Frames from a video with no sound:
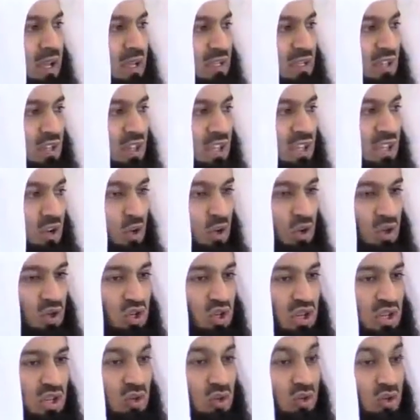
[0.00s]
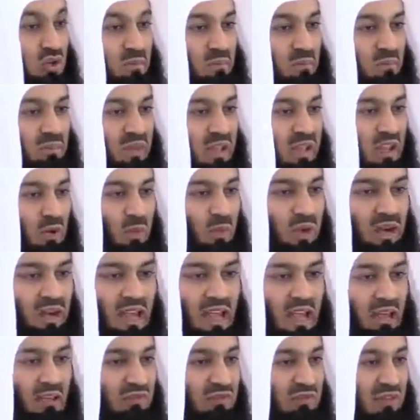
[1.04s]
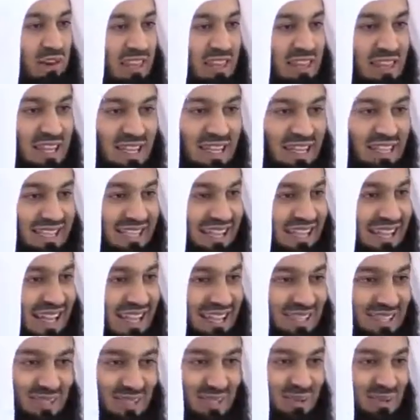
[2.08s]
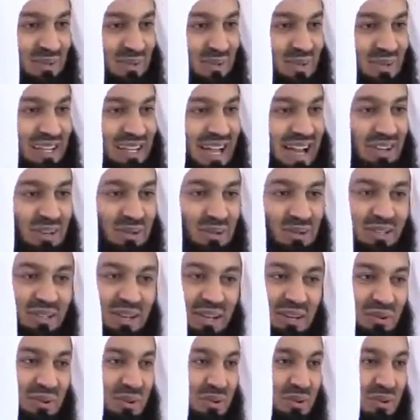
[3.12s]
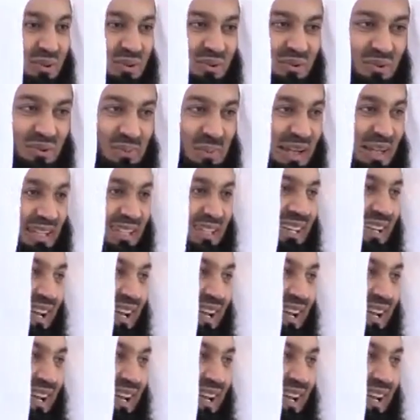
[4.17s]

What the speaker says: is he or she whom, when everything is against you, and you say, no, my